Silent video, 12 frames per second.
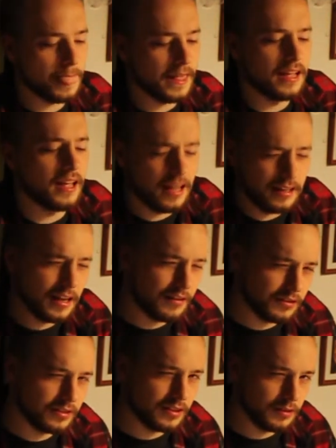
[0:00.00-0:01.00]
It
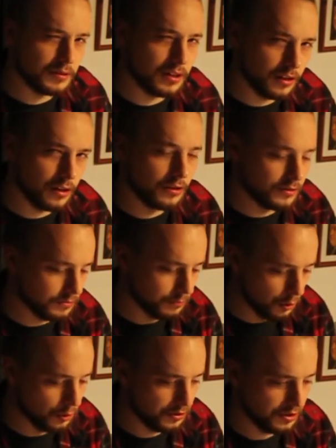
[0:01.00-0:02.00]
never seemingly goes
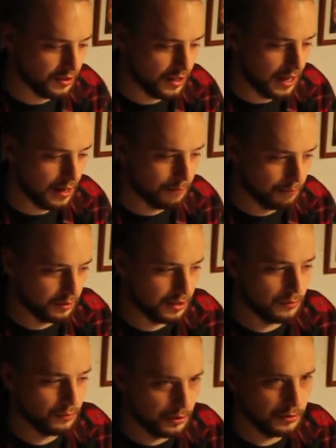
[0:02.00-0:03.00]
more than that, but
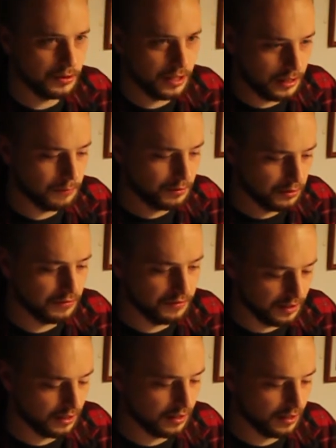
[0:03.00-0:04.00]
it will keep you
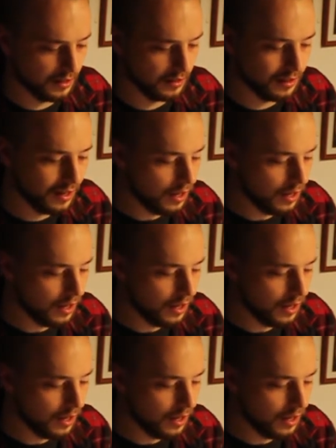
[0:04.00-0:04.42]
thinking.